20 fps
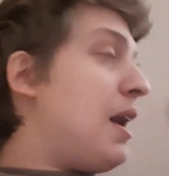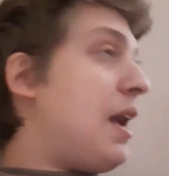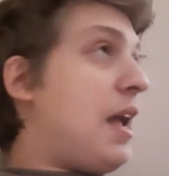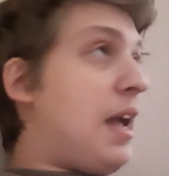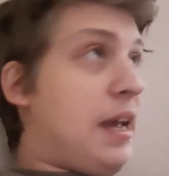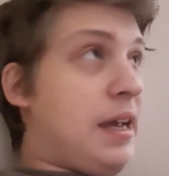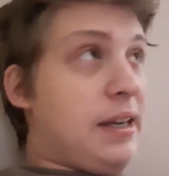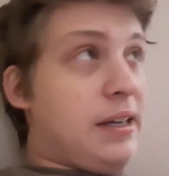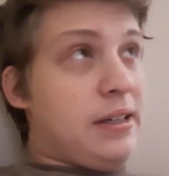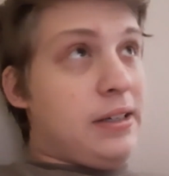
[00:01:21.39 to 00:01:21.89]

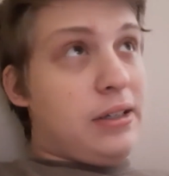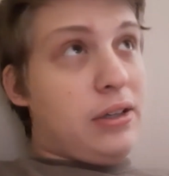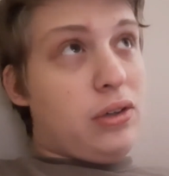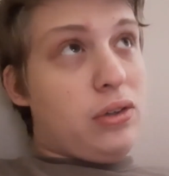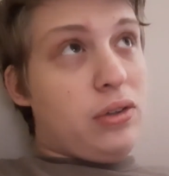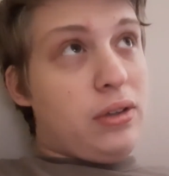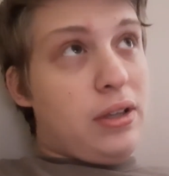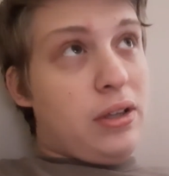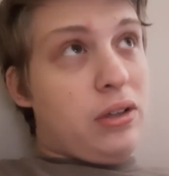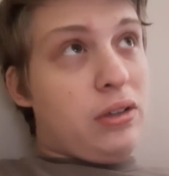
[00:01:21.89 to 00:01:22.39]
and
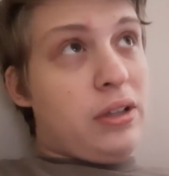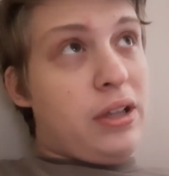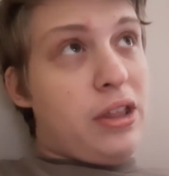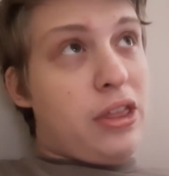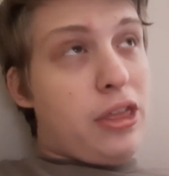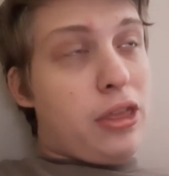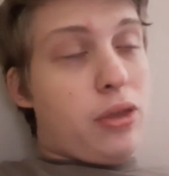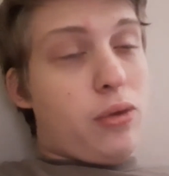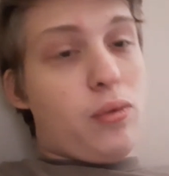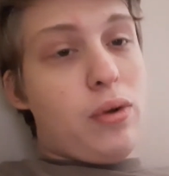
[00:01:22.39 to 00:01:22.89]
the only
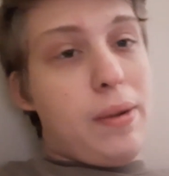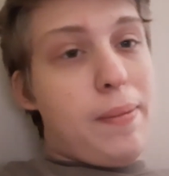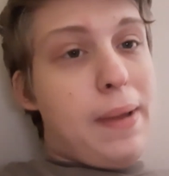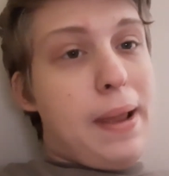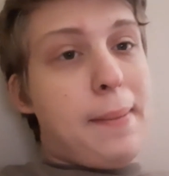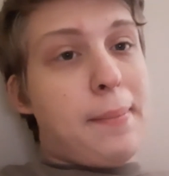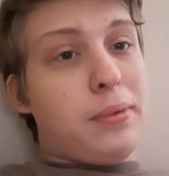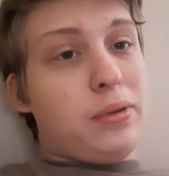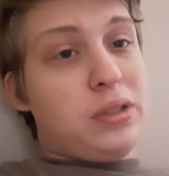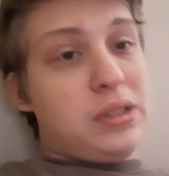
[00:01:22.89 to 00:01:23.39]
three
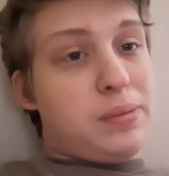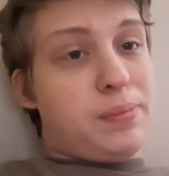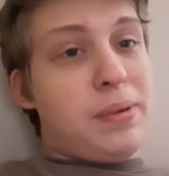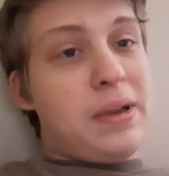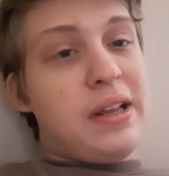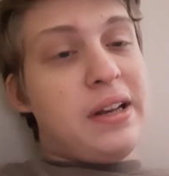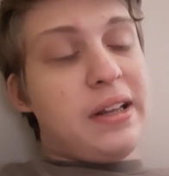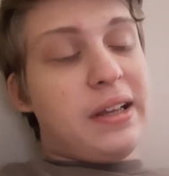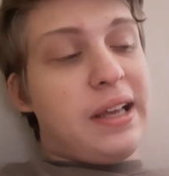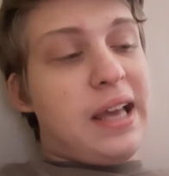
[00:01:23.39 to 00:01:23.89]
people is
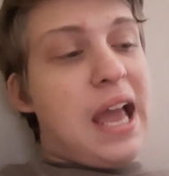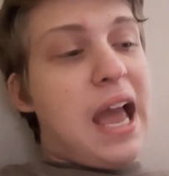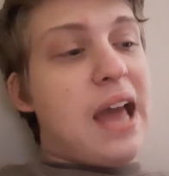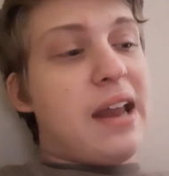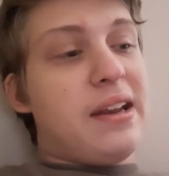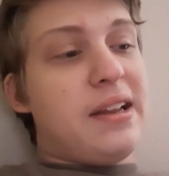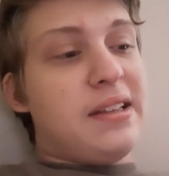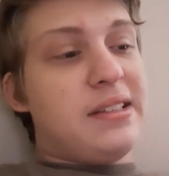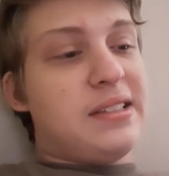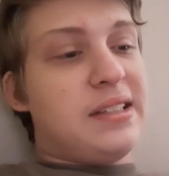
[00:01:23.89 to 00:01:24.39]
PETA,
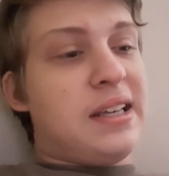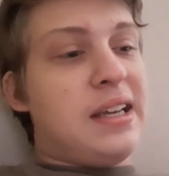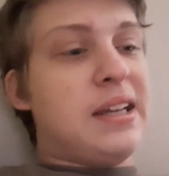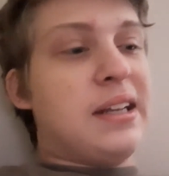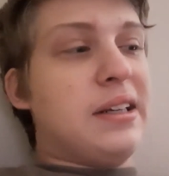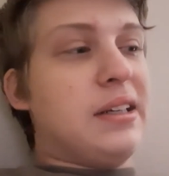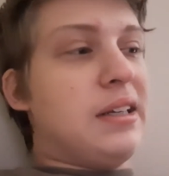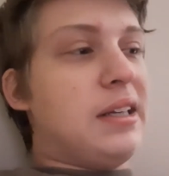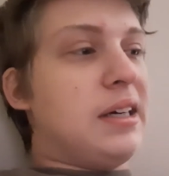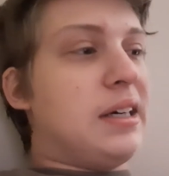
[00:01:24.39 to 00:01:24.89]
Katniss,
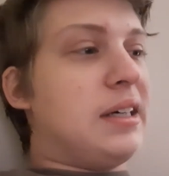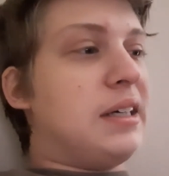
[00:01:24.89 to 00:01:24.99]
and